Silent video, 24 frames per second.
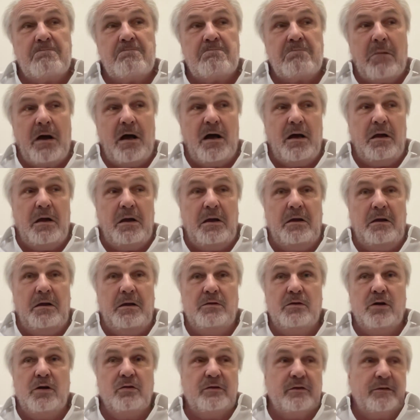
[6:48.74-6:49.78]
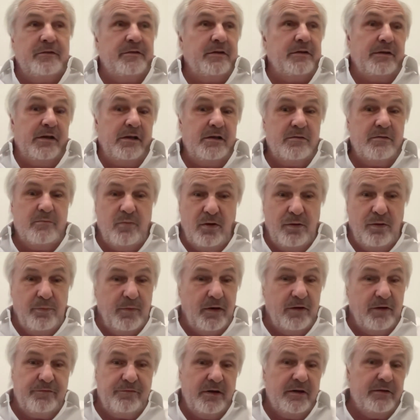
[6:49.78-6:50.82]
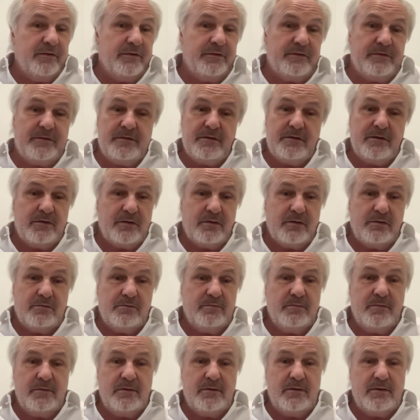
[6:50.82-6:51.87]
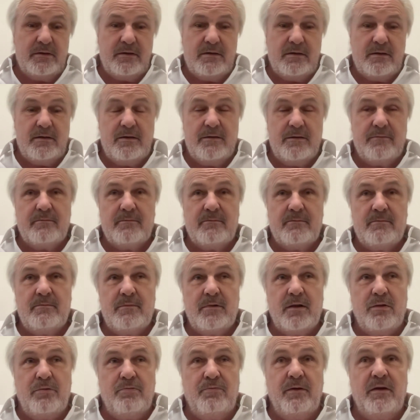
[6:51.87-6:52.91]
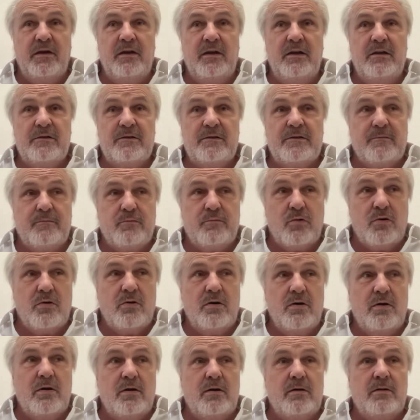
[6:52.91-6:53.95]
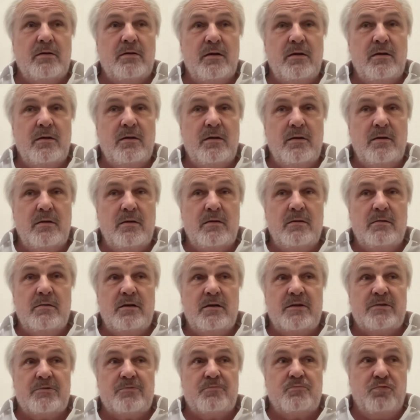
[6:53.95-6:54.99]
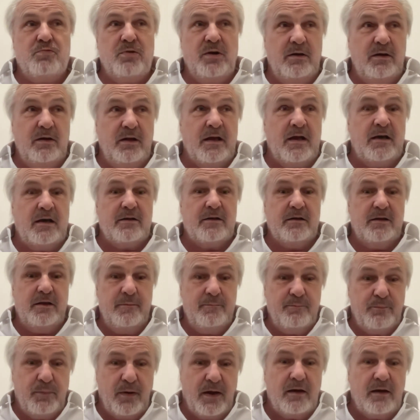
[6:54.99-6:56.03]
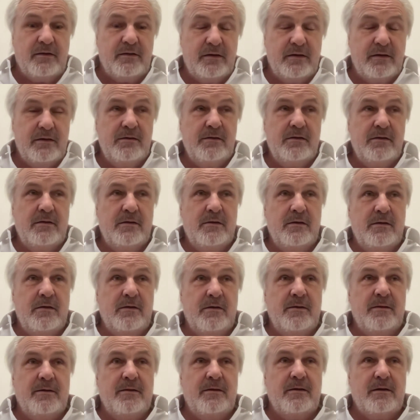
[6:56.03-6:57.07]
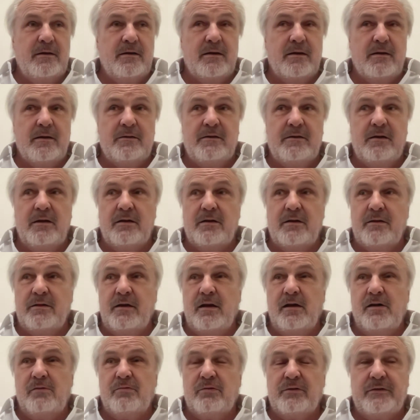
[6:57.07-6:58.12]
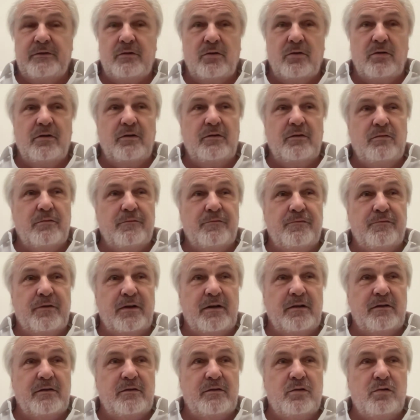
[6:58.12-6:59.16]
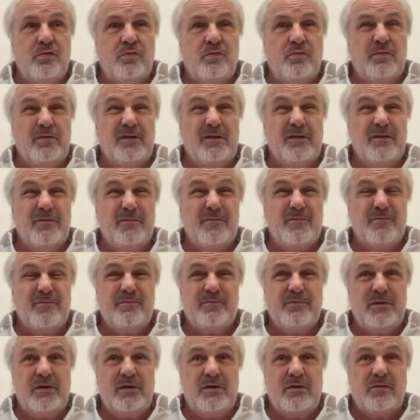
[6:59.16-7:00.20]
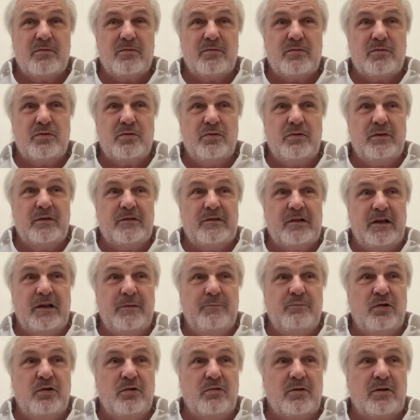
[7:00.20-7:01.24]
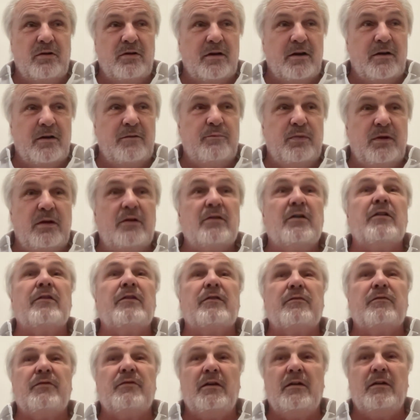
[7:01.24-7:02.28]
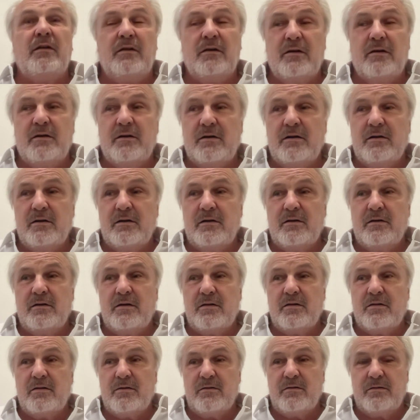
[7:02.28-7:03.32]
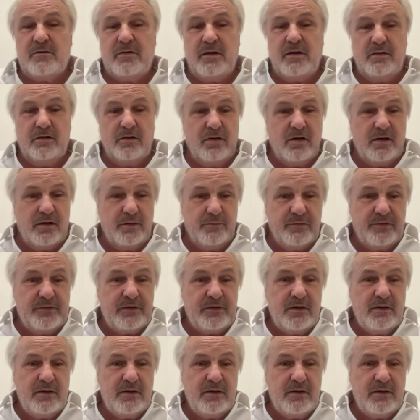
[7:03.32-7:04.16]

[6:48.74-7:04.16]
I notice it here with my friends. 3 years of war has really had an impact. The other day, I was talking to a friend who, couldn't sleep during the night because of the alarms,